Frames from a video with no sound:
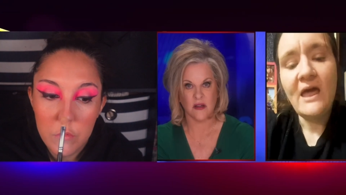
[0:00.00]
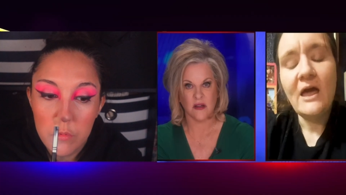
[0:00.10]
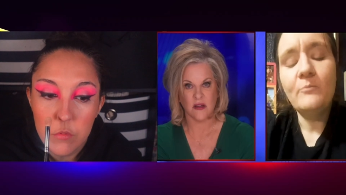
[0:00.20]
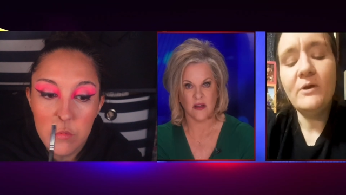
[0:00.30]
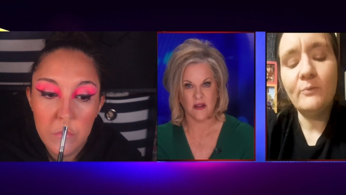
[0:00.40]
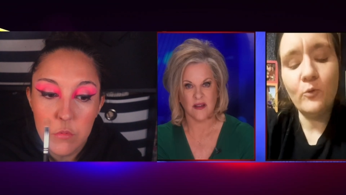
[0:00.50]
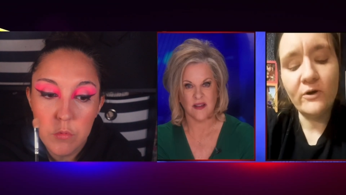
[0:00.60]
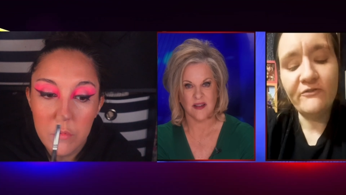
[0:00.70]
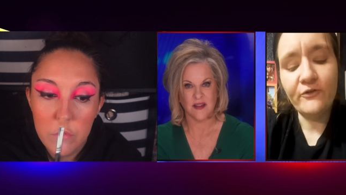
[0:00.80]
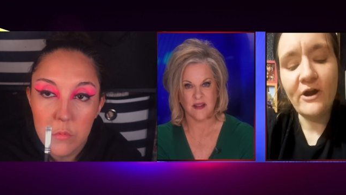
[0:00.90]
Speaker 1: and people would
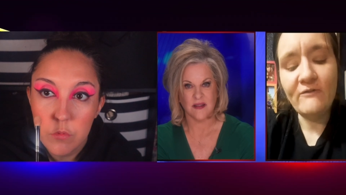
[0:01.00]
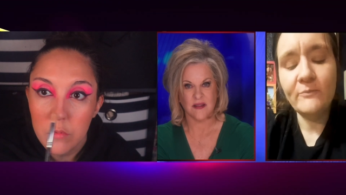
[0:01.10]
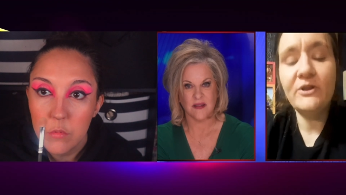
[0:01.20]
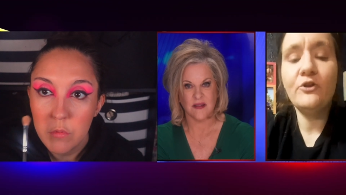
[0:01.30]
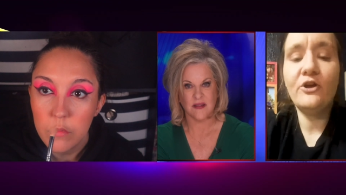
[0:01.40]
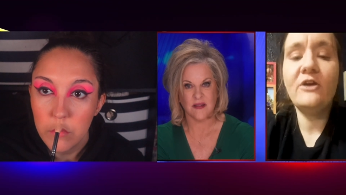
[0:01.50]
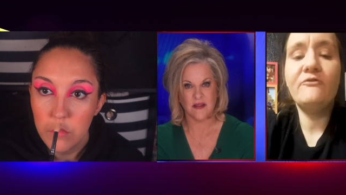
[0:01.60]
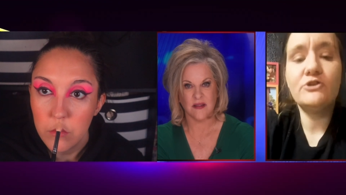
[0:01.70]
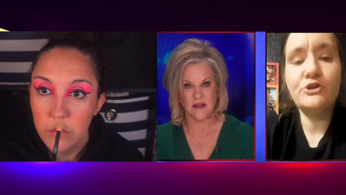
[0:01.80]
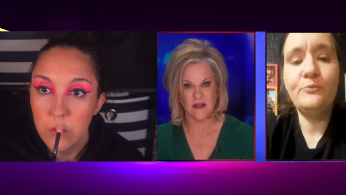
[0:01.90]
have forever been looking for
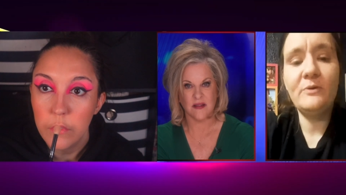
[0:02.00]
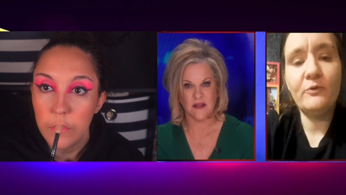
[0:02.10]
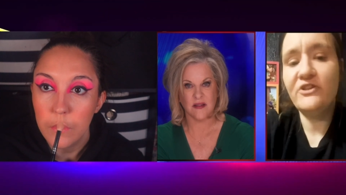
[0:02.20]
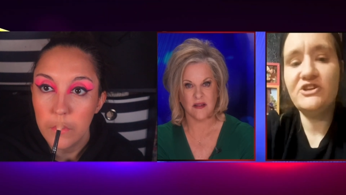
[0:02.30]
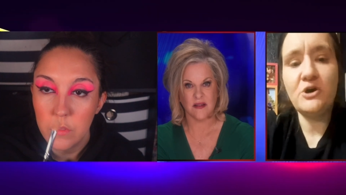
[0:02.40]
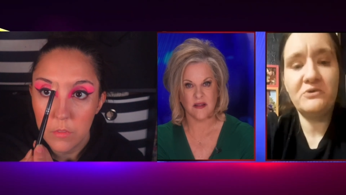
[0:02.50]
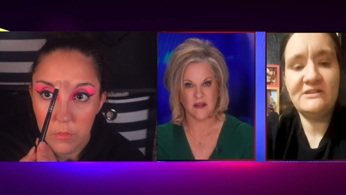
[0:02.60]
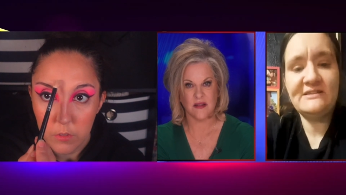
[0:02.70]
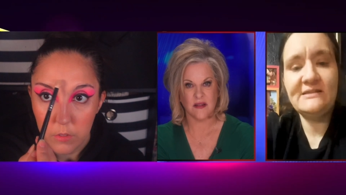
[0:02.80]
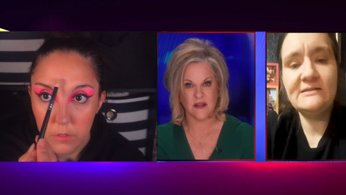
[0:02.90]
two people that don't
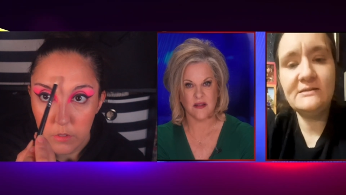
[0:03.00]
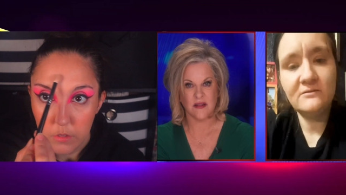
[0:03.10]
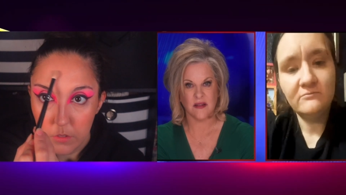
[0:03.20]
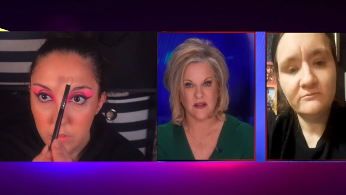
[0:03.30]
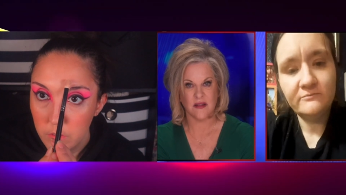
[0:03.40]
exist